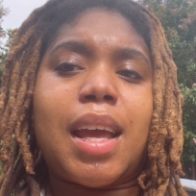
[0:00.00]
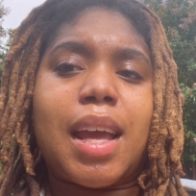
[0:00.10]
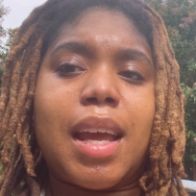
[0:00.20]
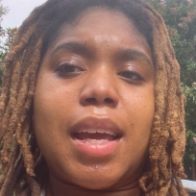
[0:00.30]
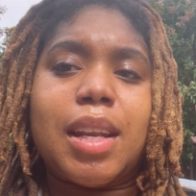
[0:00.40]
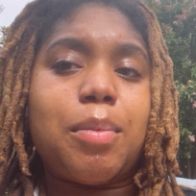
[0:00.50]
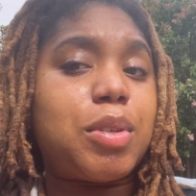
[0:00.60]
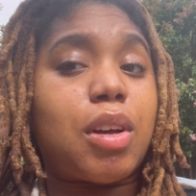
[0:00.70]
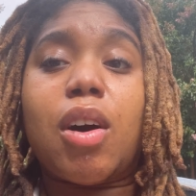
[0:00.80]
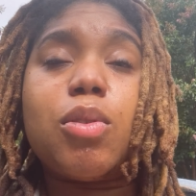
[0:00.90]
And it
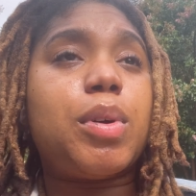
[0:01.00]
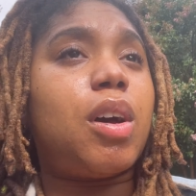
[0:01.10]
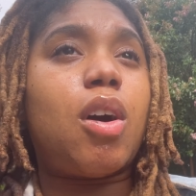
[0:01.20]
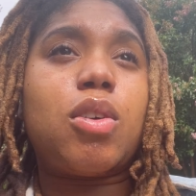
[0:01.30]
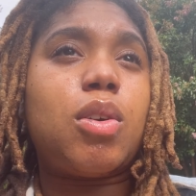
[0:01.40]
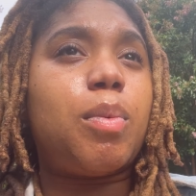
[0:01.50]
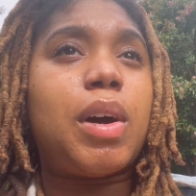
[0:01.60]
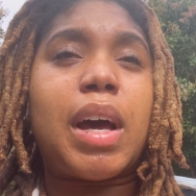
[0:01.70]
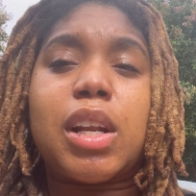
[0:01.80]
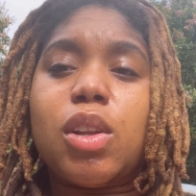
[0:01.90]
was all going
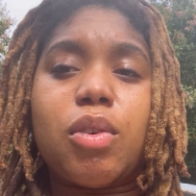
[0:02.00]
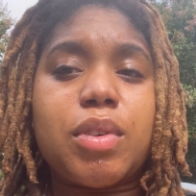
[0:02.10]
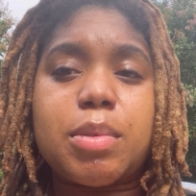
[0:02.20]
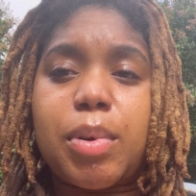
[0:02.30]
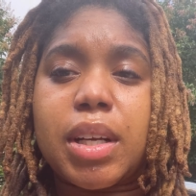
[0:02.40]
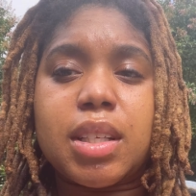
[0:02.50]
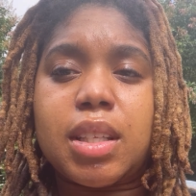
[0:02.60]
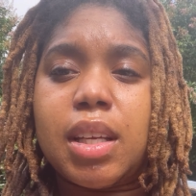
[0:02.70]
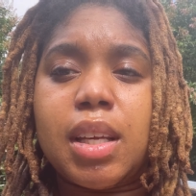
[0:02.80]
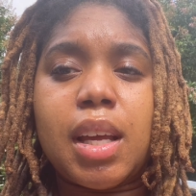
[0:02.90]
well. I had a low-risk
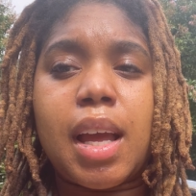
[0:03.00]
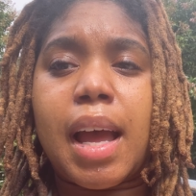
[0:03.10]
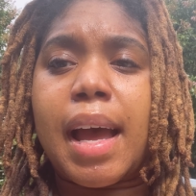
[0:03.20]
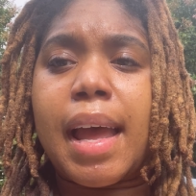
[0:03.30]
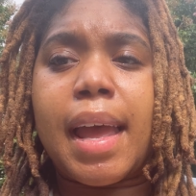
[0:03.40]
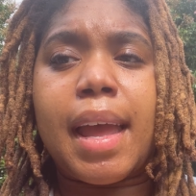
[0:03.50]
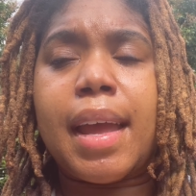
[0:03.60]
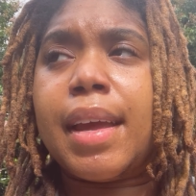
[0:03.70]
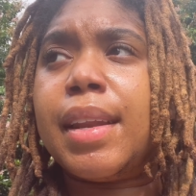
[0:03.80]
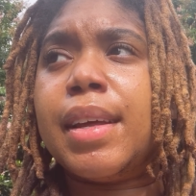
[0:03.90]
pregnancy. I
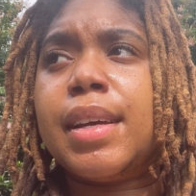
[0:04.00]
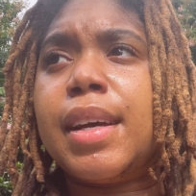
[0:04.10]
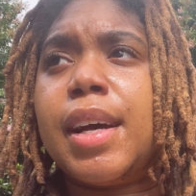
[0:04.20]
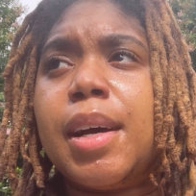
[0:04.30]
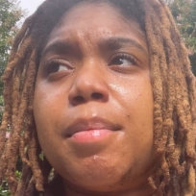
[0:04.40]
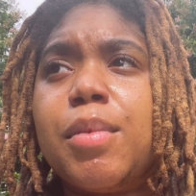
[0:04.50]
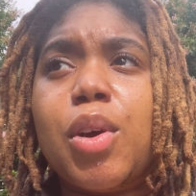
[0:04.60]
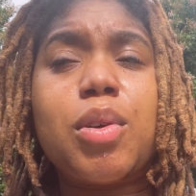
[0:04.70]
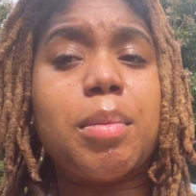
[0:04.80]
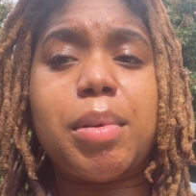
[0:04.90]
had
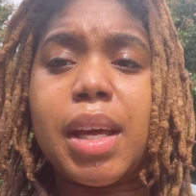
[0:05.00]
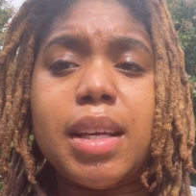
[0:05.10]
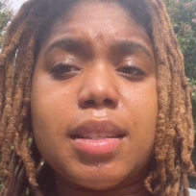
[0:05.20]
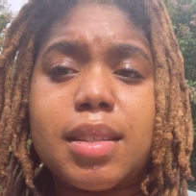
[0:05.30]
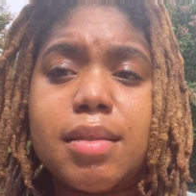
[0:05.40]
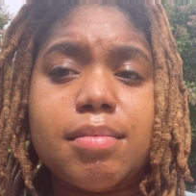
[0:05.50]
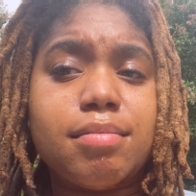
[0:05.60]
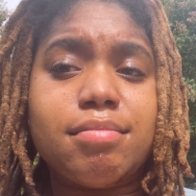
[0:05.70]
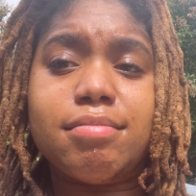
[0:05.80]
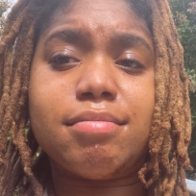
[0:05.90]
no complaints,
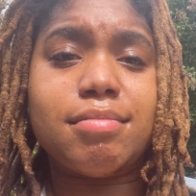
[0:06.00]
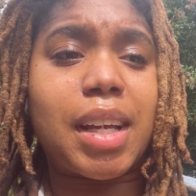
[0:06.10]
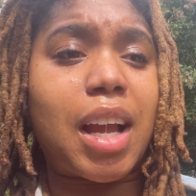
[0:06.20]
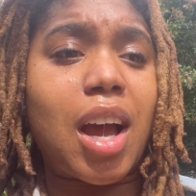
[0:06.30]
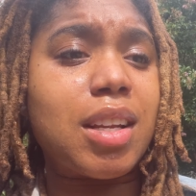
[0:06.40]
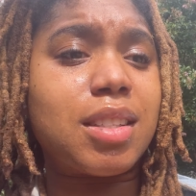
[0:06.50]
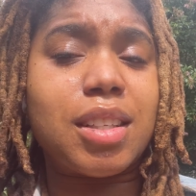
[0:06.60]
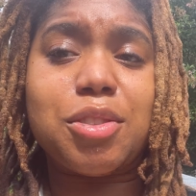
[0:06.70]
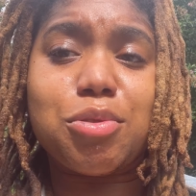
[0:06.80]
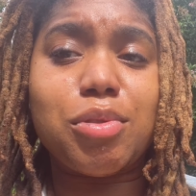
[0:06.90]
like
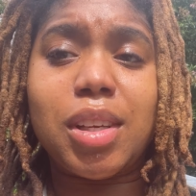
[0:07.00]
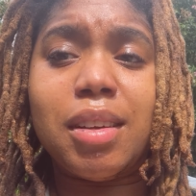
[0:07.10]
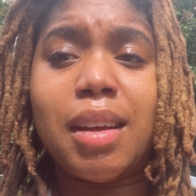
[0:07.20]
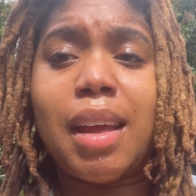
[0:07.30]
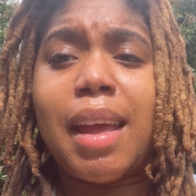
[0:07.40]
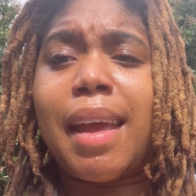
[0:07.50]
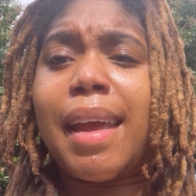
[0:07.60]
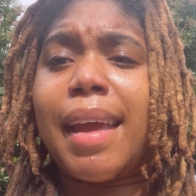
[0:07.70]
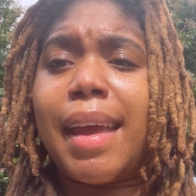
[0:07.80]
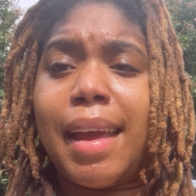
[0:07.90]
honestly, truly.
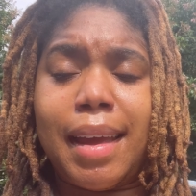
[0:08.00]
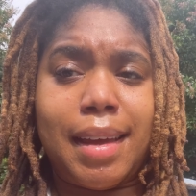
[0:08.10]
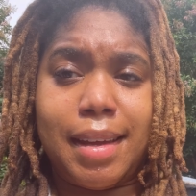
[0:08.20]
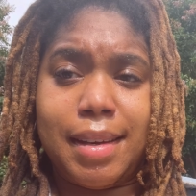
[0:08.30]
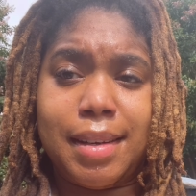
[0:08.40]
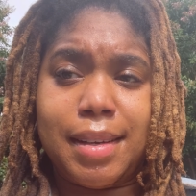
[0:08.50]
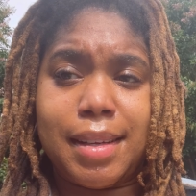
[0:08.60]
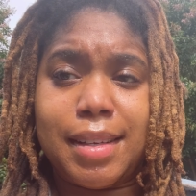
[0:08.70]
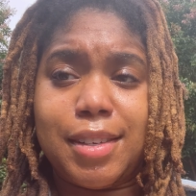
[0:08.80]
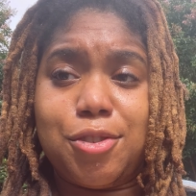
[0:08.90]
And
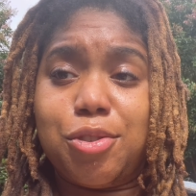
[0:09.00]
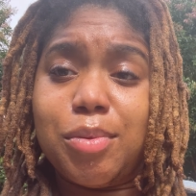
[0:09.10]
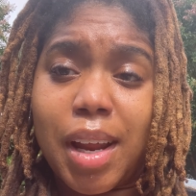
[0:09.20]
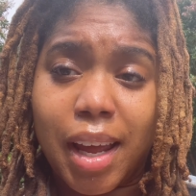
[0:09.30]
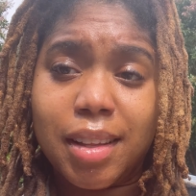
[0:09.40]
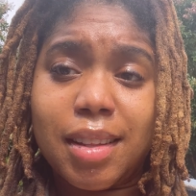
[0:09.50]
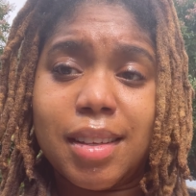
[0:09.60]
June 9th,